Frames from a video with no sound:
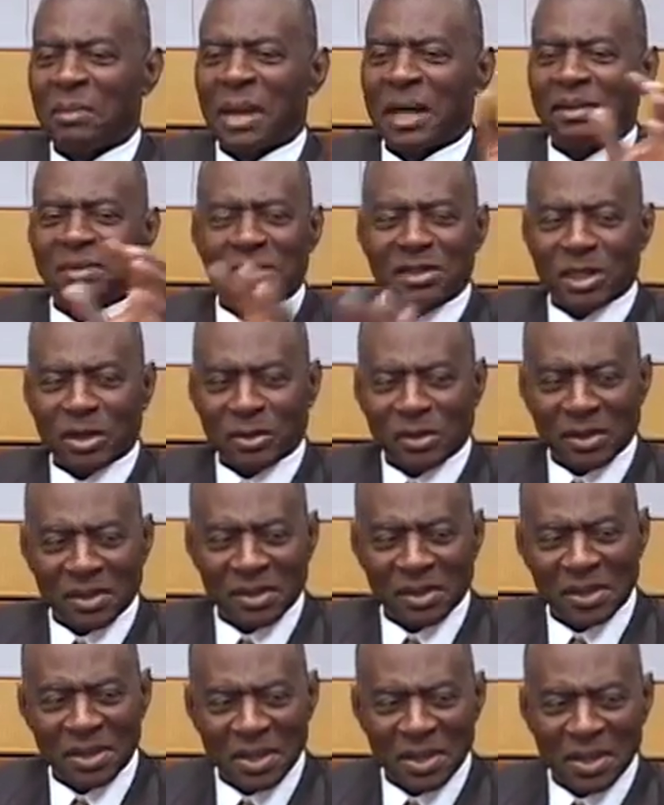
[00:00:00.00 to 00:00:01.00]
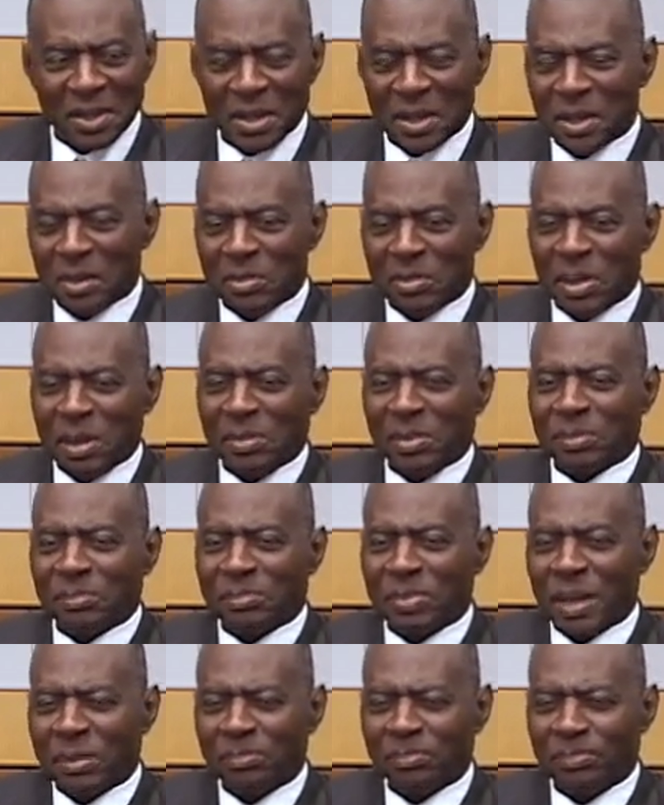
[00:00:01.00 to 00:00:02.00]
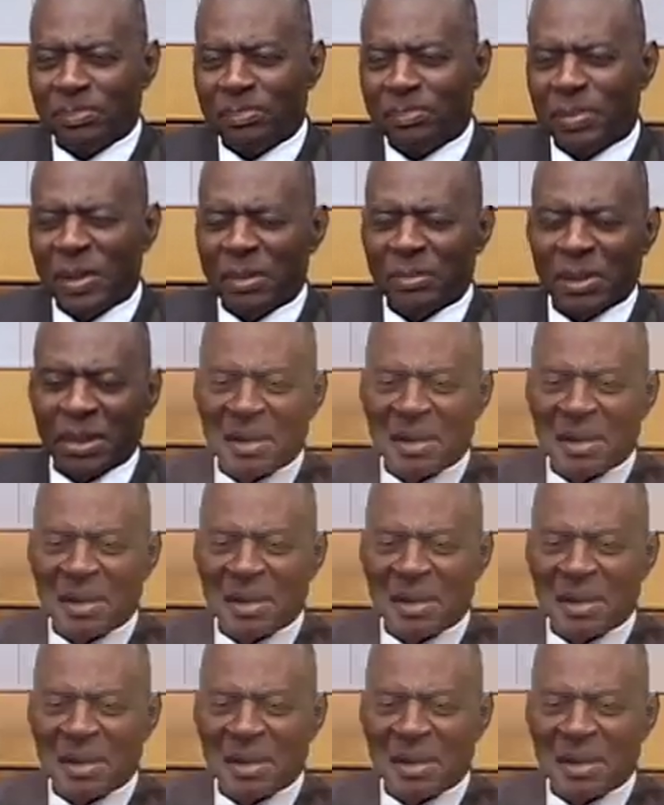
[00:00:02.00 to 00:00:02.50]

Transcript: out and talk. People to